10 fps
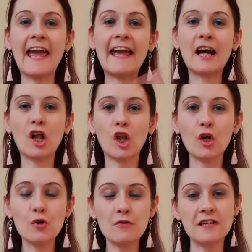
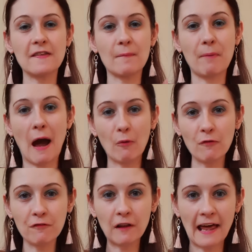including the
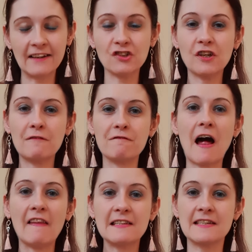powerful energy of
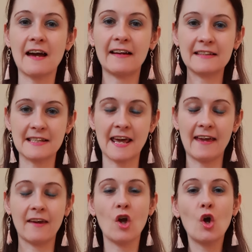Valentine's Day.